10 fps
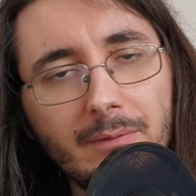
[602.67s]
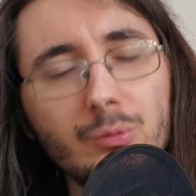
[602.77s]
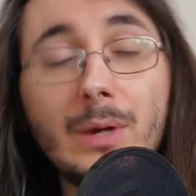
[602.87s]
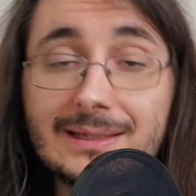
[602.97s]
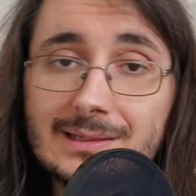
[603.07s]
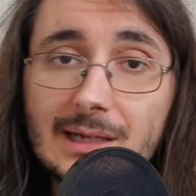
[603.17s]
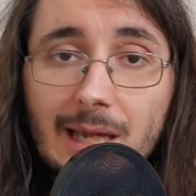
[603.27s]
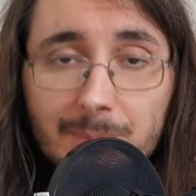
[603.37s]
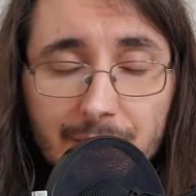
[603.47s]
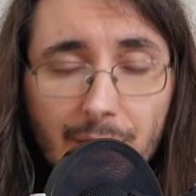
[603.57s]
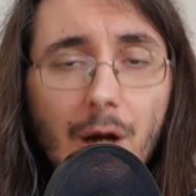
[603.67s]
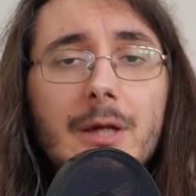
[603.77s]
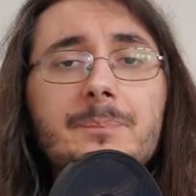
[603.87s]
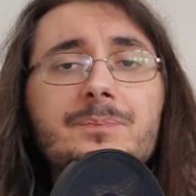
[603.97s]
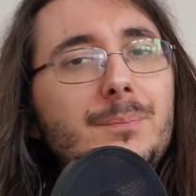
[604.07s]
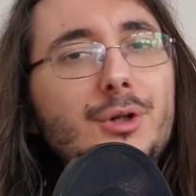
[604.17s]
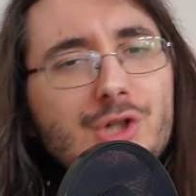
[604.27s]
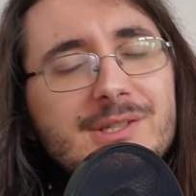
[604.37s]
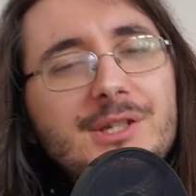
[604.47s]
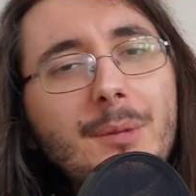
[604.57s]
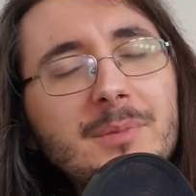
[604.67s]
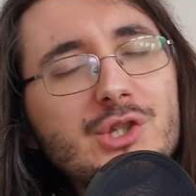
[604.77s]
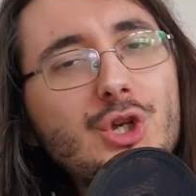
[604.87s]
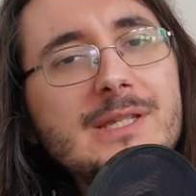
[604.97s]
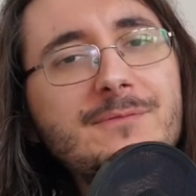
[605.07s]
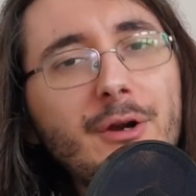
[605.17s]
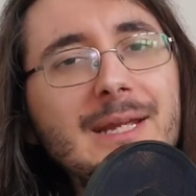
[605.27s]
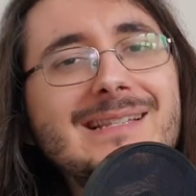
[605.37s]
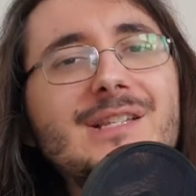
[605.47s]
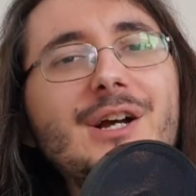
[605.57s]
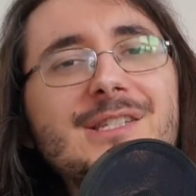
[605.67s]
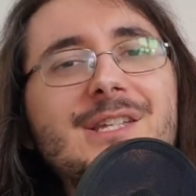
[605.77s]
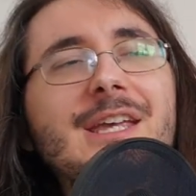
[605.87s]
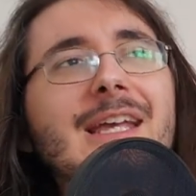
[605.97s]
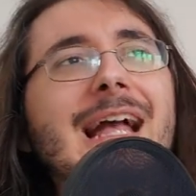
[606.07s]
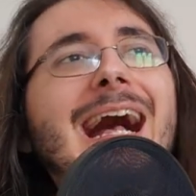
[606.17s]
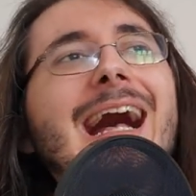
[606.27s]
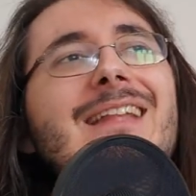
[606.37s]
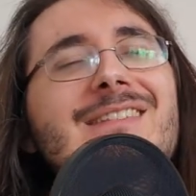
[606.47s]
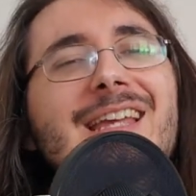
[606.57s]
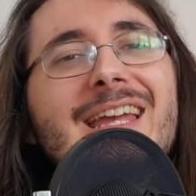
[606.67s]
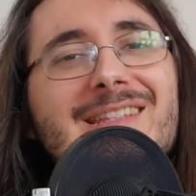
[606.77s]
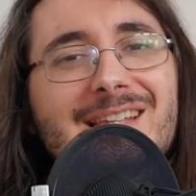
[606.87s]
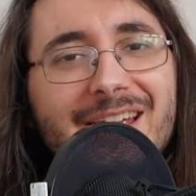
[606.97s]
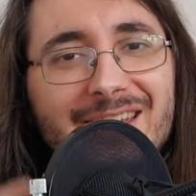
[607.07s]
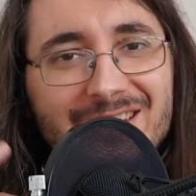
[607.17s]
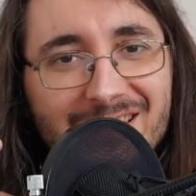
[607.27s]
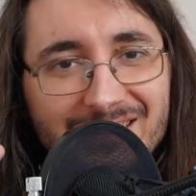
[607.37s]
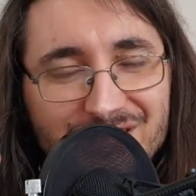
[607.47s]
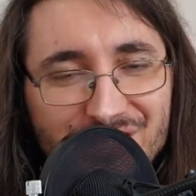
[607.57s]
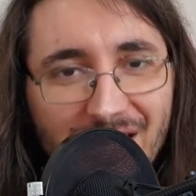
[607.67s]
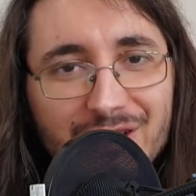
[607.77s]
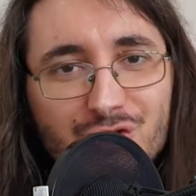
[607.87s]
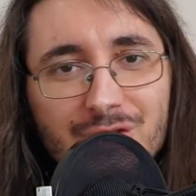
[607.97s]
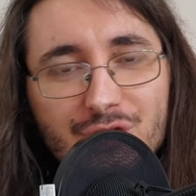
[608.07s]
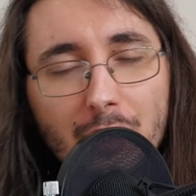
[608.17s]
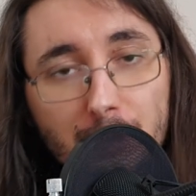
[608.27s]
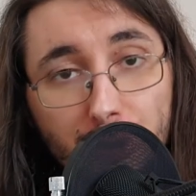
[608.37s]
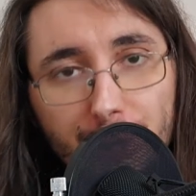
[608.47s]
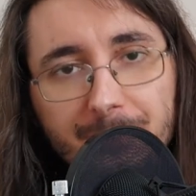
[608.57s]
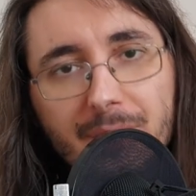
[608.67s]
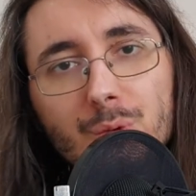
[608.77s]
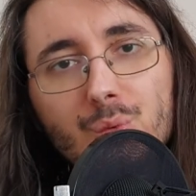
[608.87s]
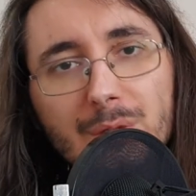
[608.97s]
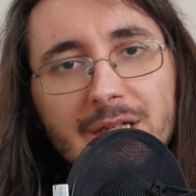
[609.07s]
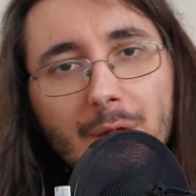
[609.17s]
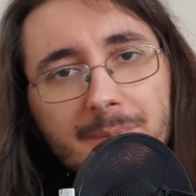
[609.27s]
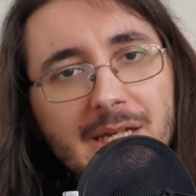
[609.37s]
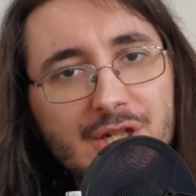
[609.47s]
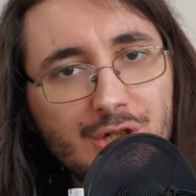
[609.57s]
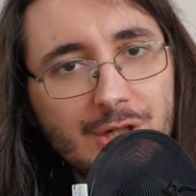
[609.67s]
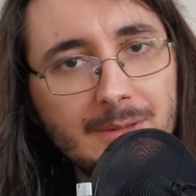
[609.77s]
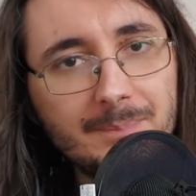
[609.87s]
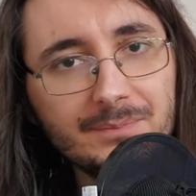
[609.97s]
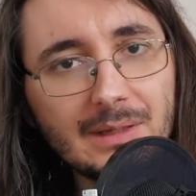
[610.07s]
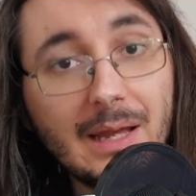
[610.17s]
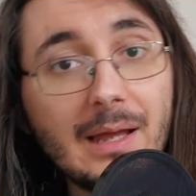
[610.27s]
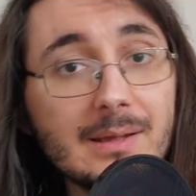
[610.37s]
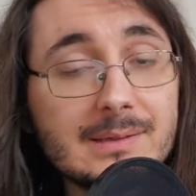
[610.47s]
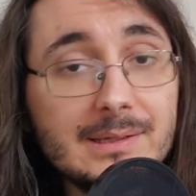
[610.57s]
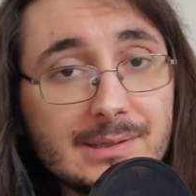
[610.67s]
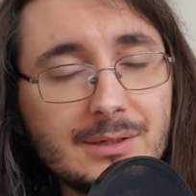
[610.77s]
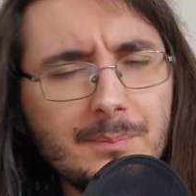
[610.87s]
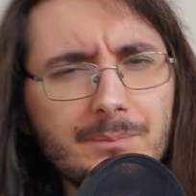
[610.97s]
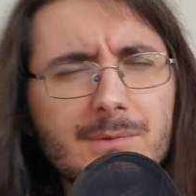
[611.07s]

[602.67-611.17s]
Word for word: of a REST API. Project number two is very exciting and it's a, an intelligent loop recombination uh, system.